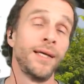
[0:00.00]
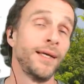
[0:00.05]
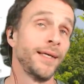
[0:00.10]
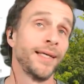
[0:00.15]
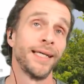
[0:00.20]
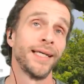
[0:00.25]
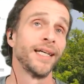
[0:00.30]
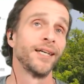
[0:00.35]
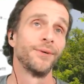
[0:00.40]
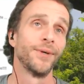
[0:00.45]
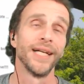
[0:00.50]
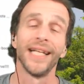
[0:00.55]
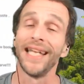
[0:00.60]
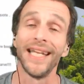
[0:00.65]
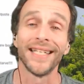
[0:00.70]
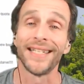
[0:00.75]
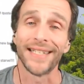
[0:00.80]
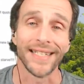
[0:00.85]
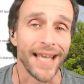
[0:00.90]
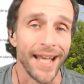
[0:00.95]
Oh, well,
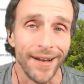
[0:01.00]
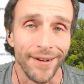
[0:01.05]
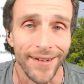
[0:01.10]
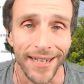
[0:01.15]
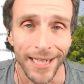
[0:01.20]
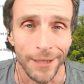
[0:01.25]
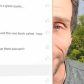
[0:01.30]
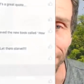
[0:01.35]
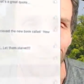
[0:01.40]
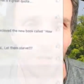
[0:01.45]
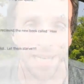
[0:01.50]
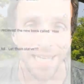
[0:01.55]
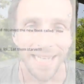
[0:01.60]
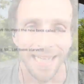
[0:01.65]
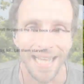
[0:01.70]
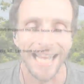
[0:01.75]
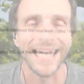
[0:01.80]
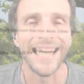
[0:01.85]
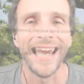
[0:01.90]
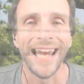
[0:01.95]
it's Saturday, right?
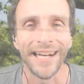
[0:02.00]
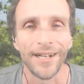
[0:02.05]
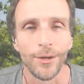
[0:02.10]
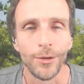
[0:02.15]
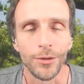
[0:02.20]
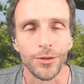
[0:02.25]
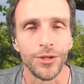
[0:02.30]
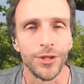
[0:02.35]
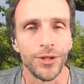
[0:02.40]
I can't hold